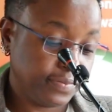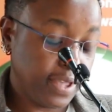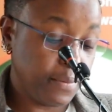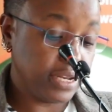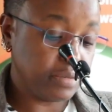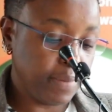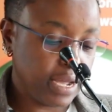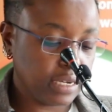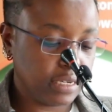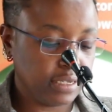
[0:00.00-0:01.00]
I went
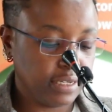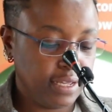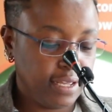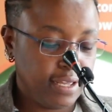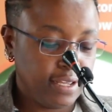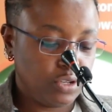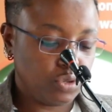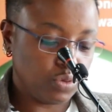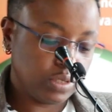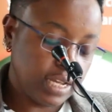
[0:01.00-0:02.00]
back
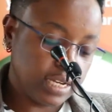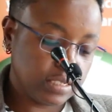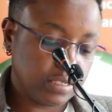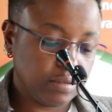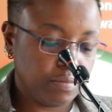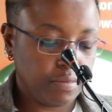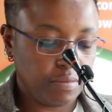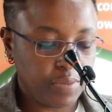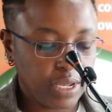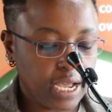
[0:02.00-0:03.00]
to start
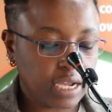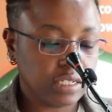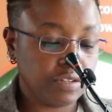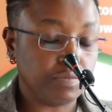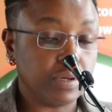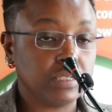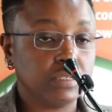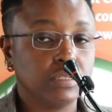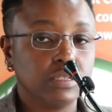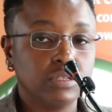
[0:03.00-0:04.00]
being active, but
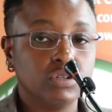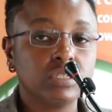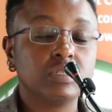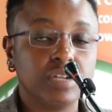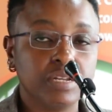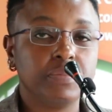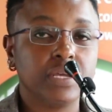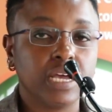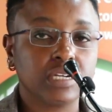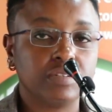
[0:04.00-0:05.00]
not really
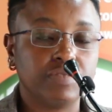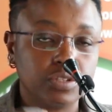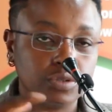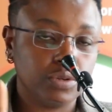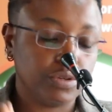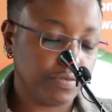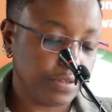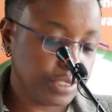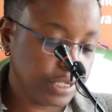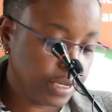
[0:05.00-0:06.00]
being active. I sold off
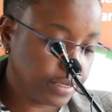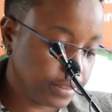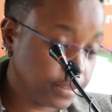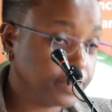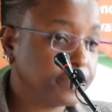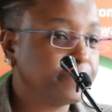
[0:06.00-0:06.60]
the shares.